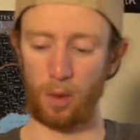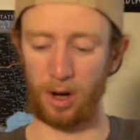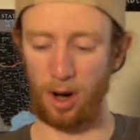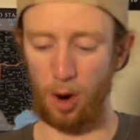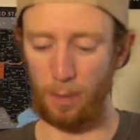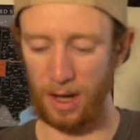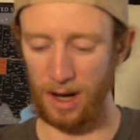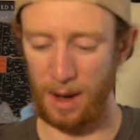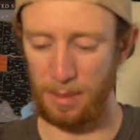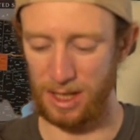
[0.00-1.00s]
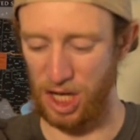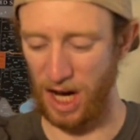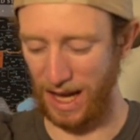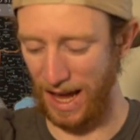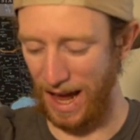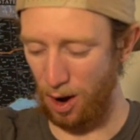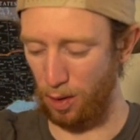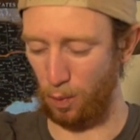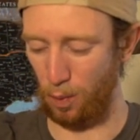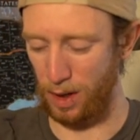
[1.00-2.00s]
gonna open it up, check
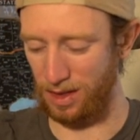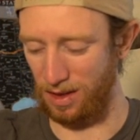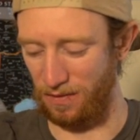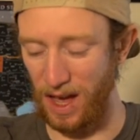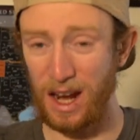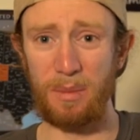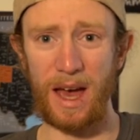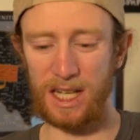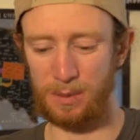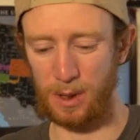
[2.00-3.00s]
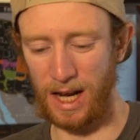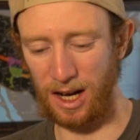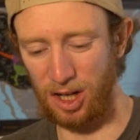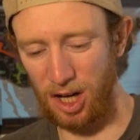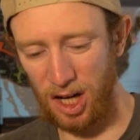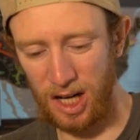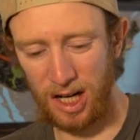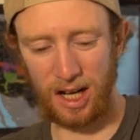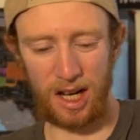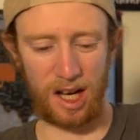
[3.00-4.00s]
out what the Venom Edge Protector
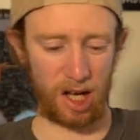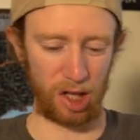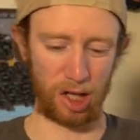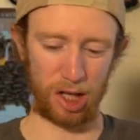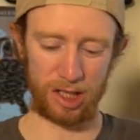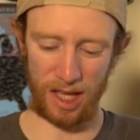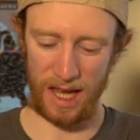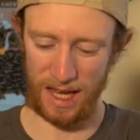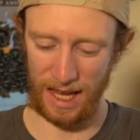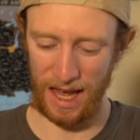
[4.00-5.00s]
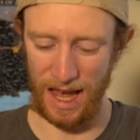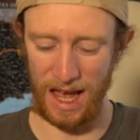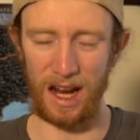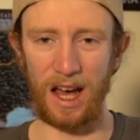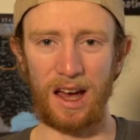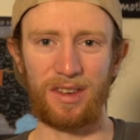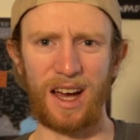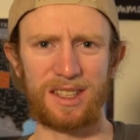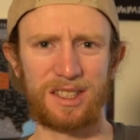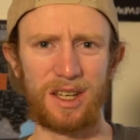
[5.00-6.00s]
looks like, and I've
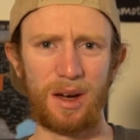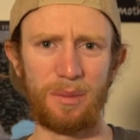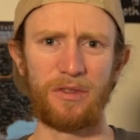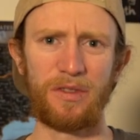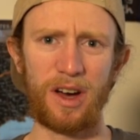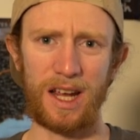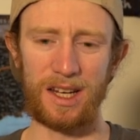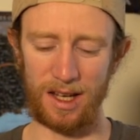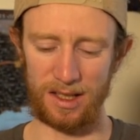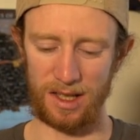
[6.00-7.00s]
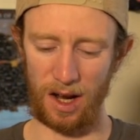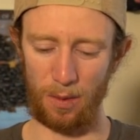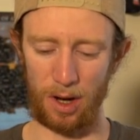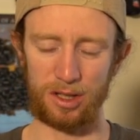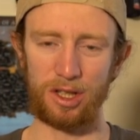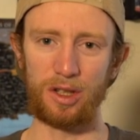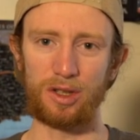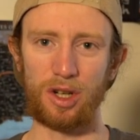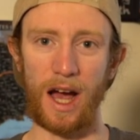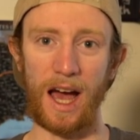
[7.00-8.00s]
got some fun ideas that I want to
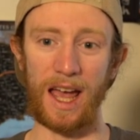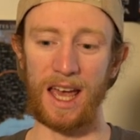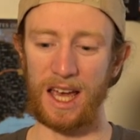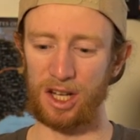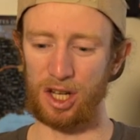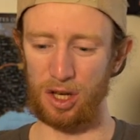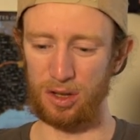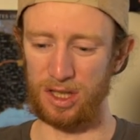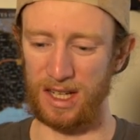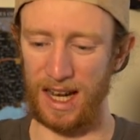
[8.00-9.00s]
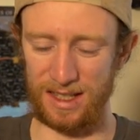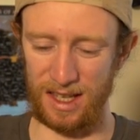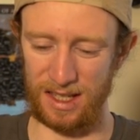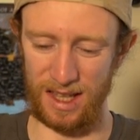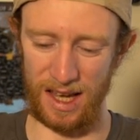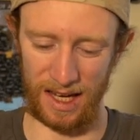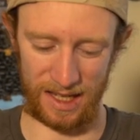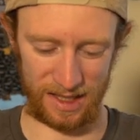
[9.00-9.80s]
try to use to test this thing.